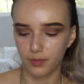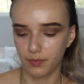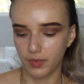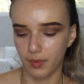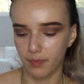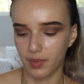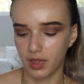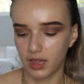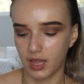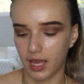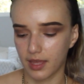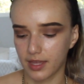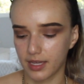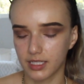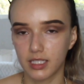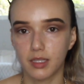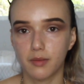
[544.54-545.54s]
to apply
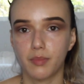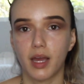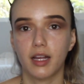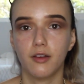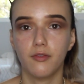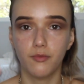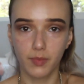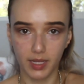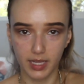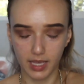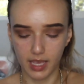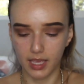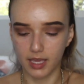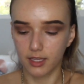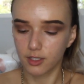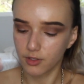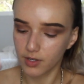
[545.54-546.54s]
that to the back of my
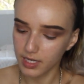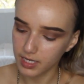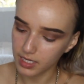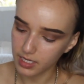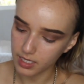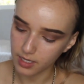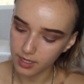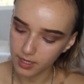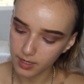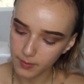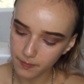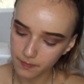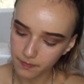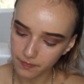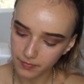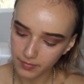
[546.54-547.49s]
hand right here.